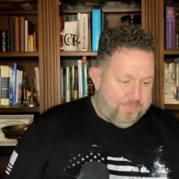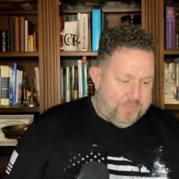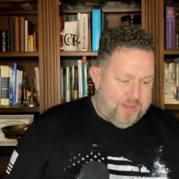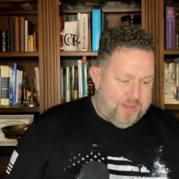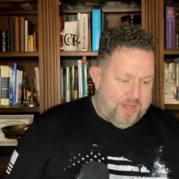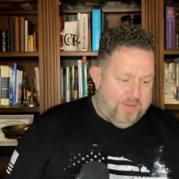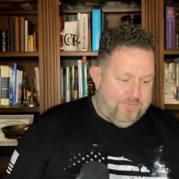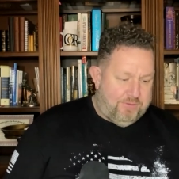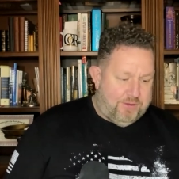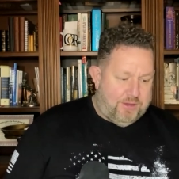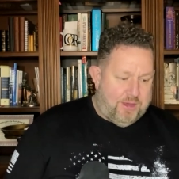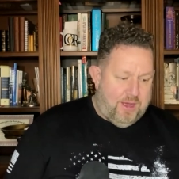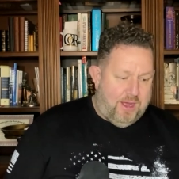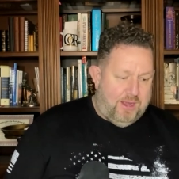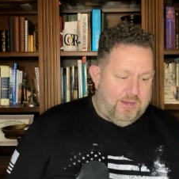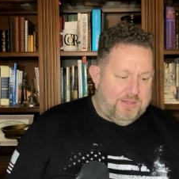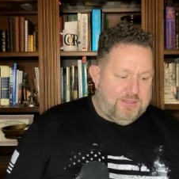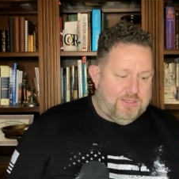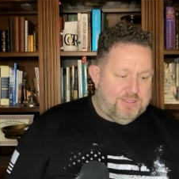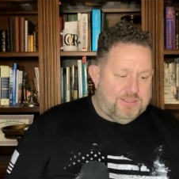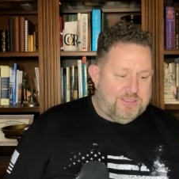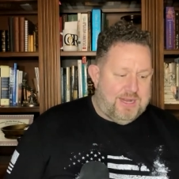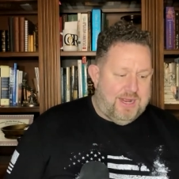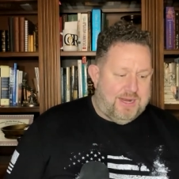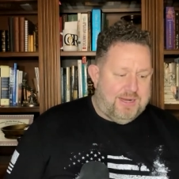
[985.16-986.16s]
If God
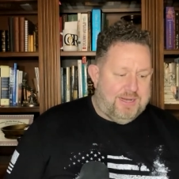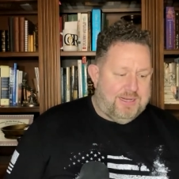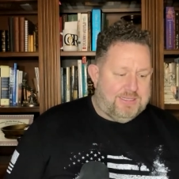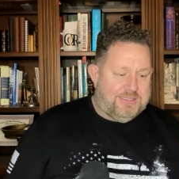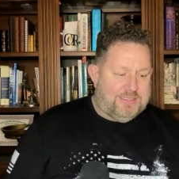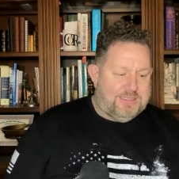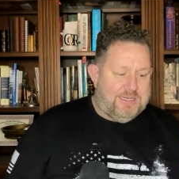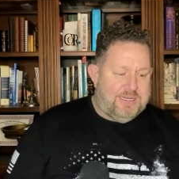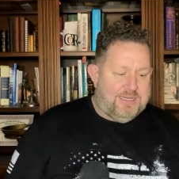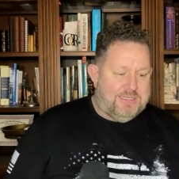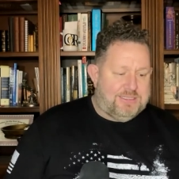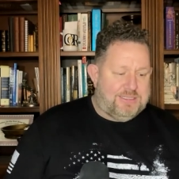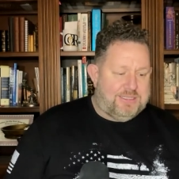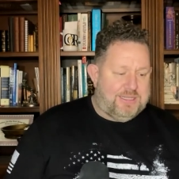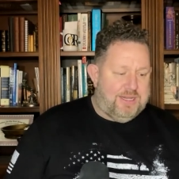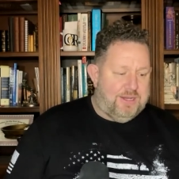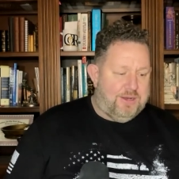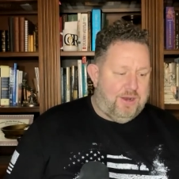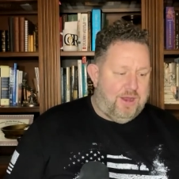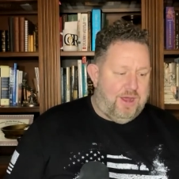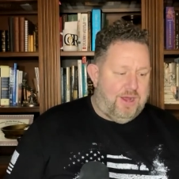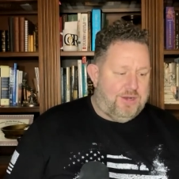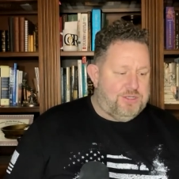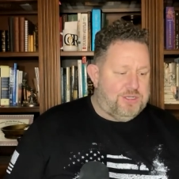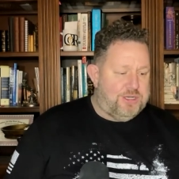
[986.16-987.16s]
does not exist, then
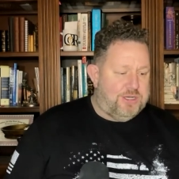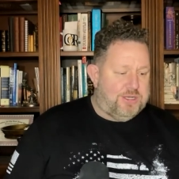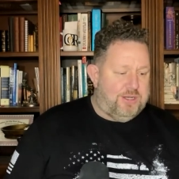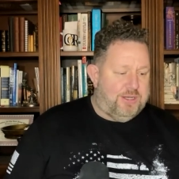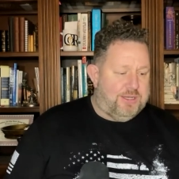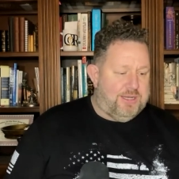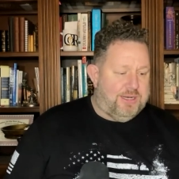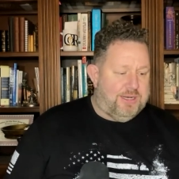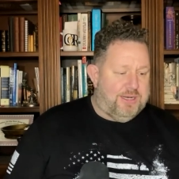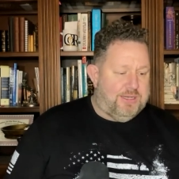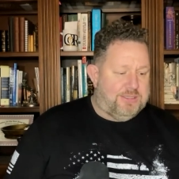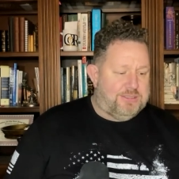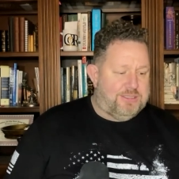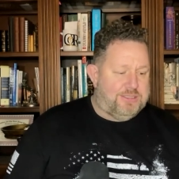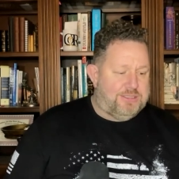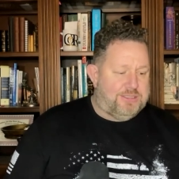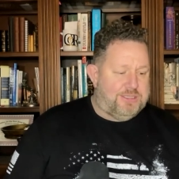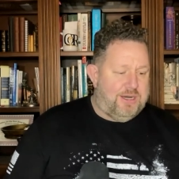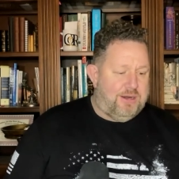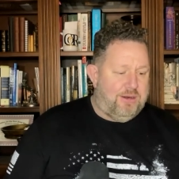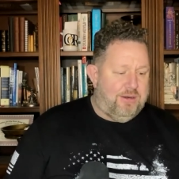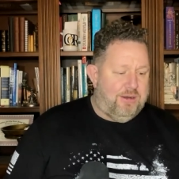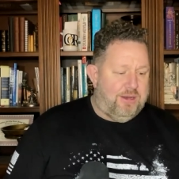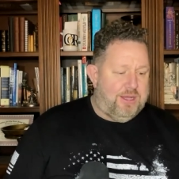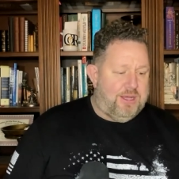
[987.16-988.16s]
logically and
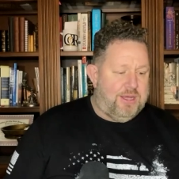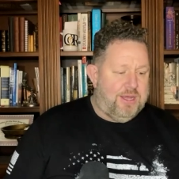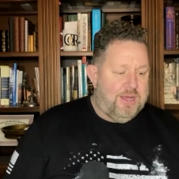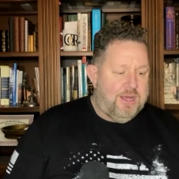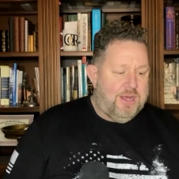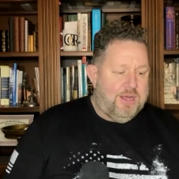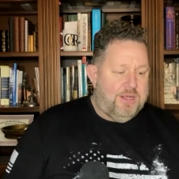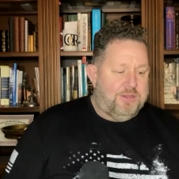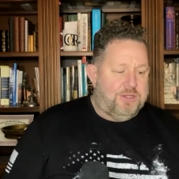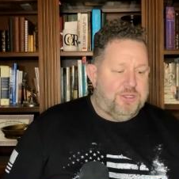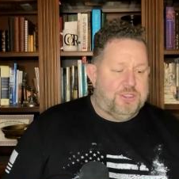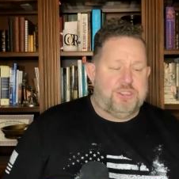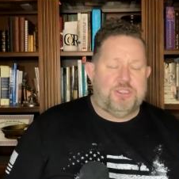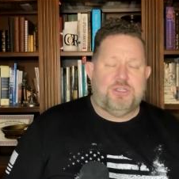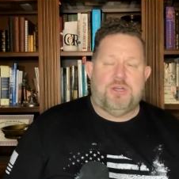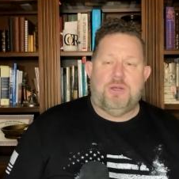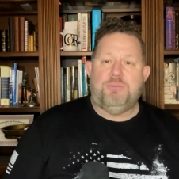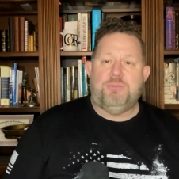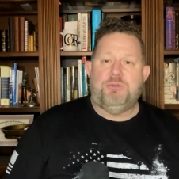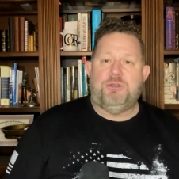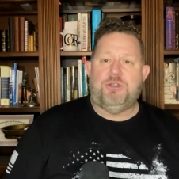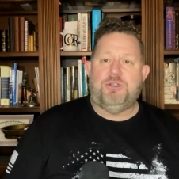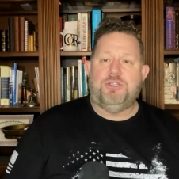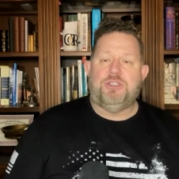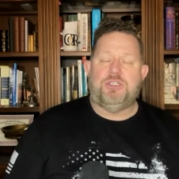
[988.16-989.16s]
necessarily the
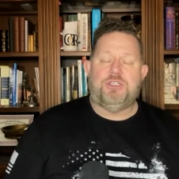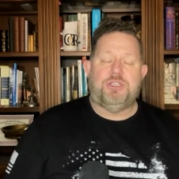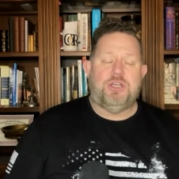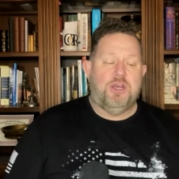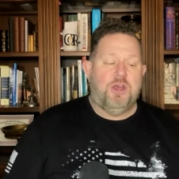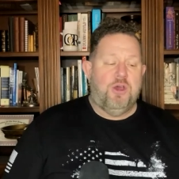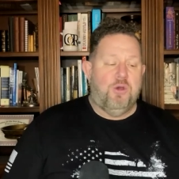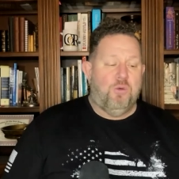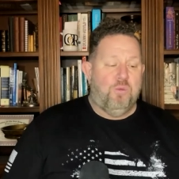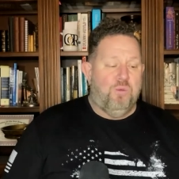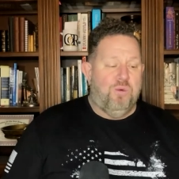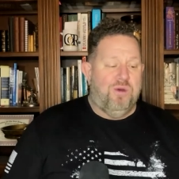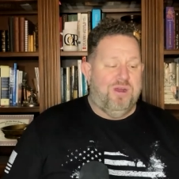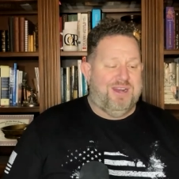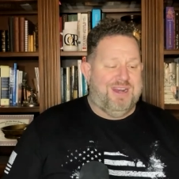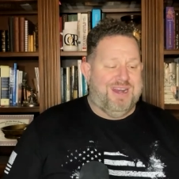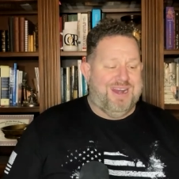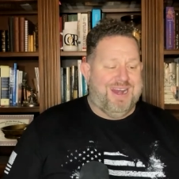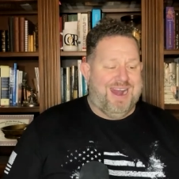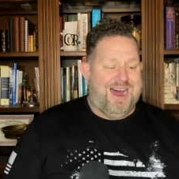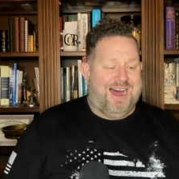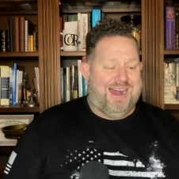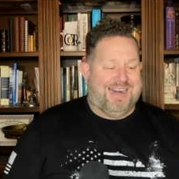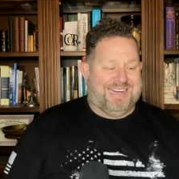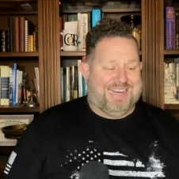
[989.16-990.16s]
Scriptures would
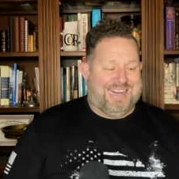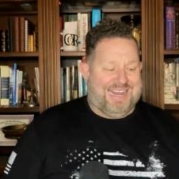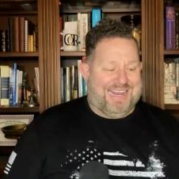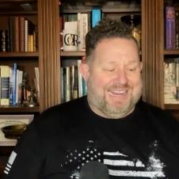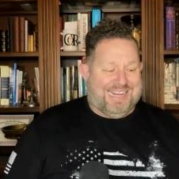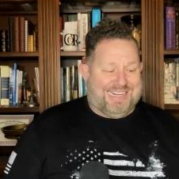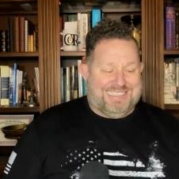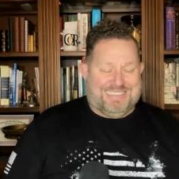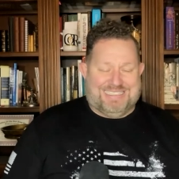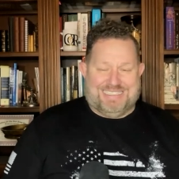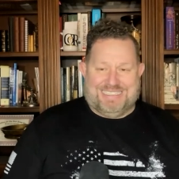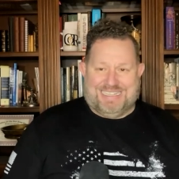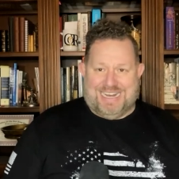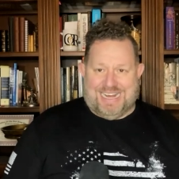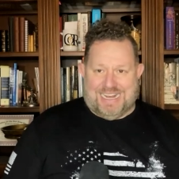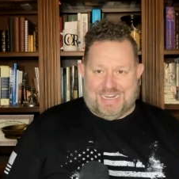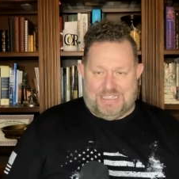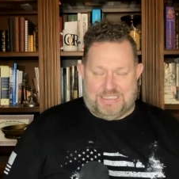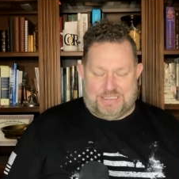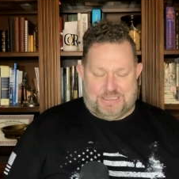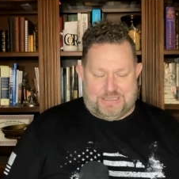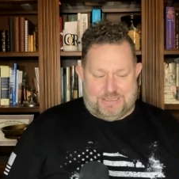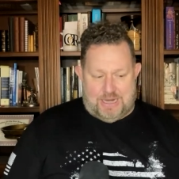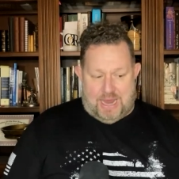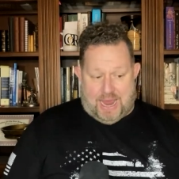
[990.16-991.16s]
not
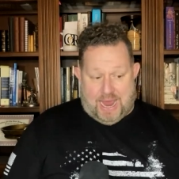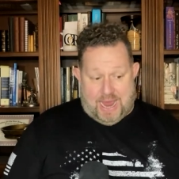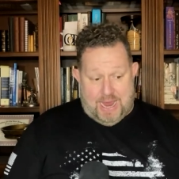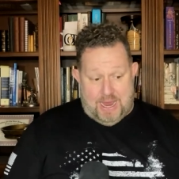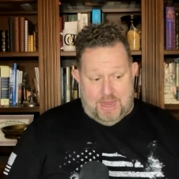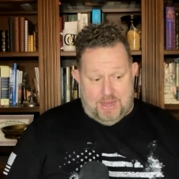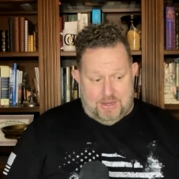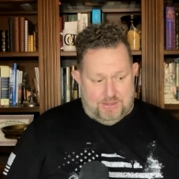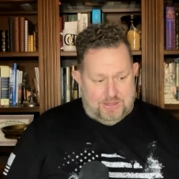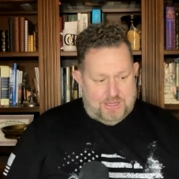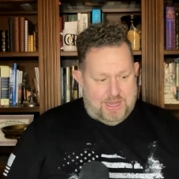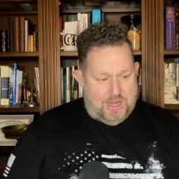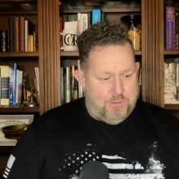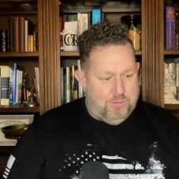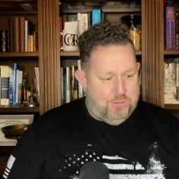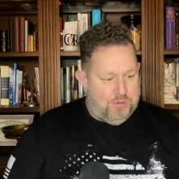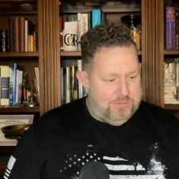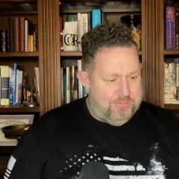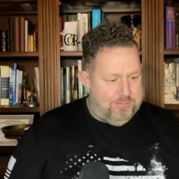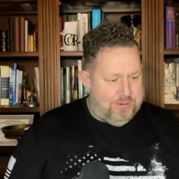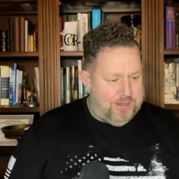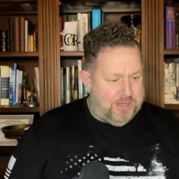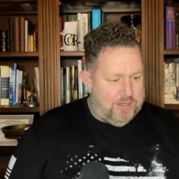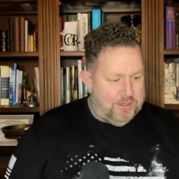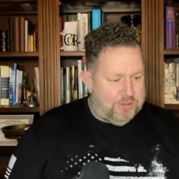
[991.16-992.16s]
exist and they
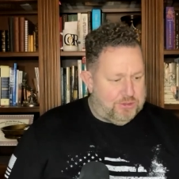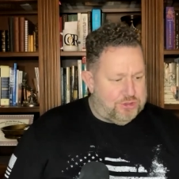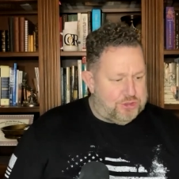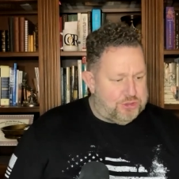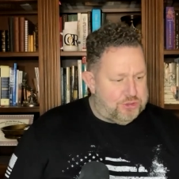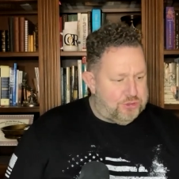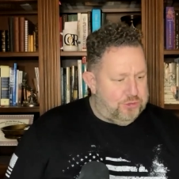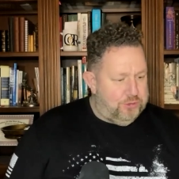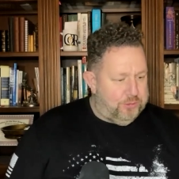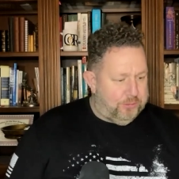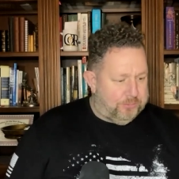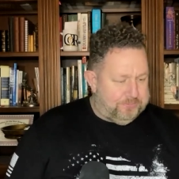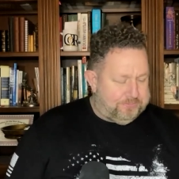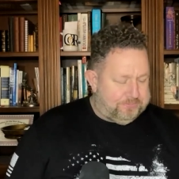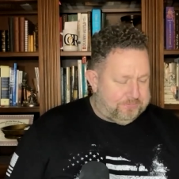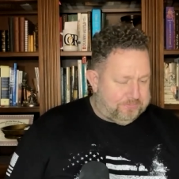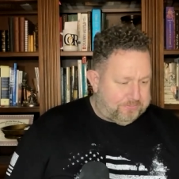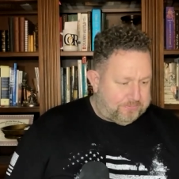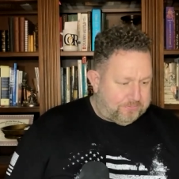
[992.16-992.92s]
would be untrue.